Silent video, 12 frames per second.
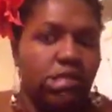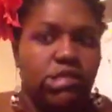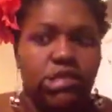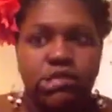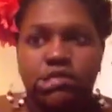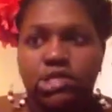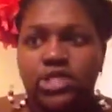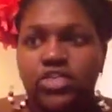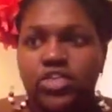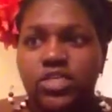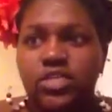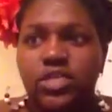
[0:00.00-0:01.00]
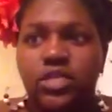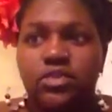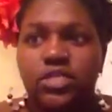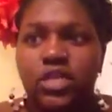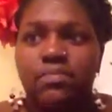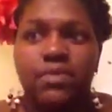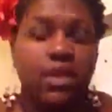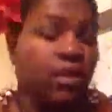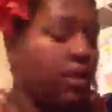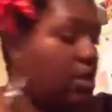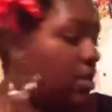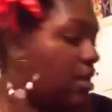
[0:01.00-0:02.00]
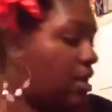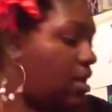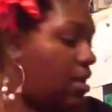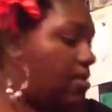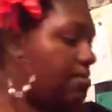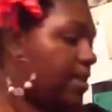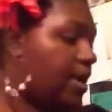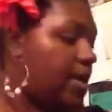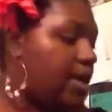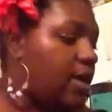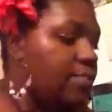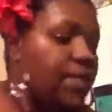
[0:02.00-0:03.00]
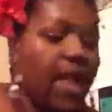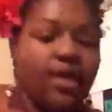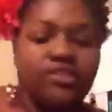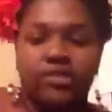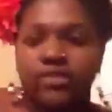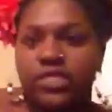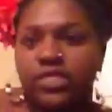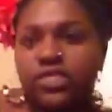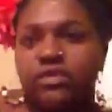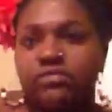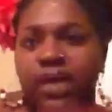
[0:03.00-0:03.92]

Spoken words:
So that's just a little tip there. But yeah, so this is